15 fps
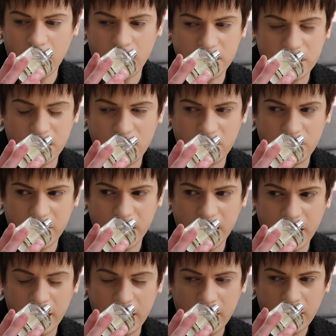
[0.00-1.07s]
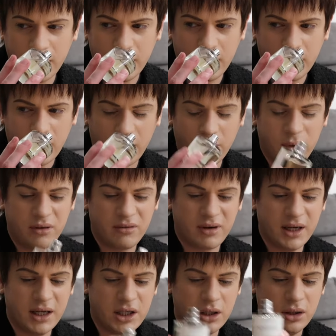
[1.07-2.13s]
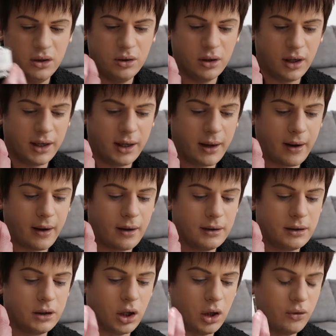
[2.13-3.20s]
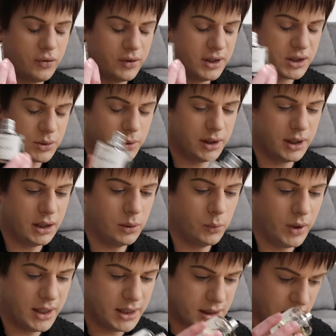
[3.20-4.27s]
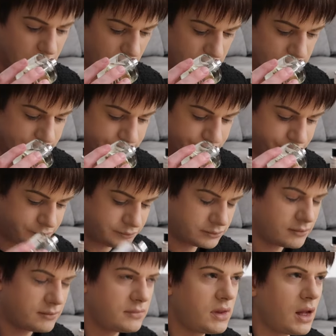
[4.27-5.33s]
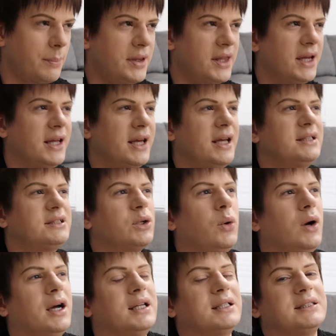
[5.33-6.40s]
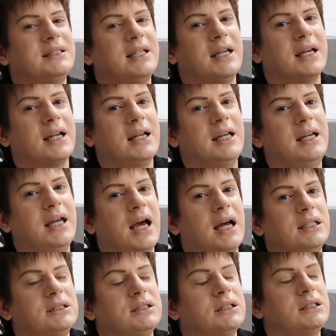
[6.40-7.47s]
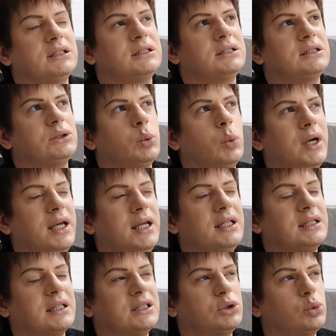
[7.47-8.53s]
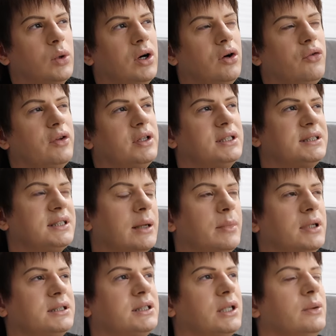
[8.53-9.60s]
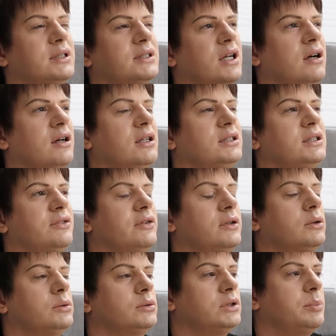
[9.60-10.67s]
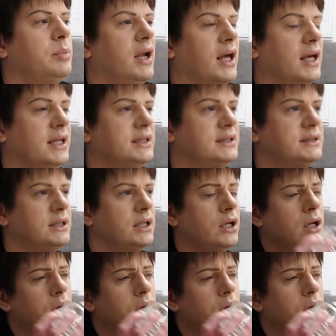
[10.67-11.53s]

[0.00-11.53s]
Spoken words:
I wouldn't really like go for this one in the winter. But then it is quite sickly and sweet as well for the summer, so it's kind of difficult to place.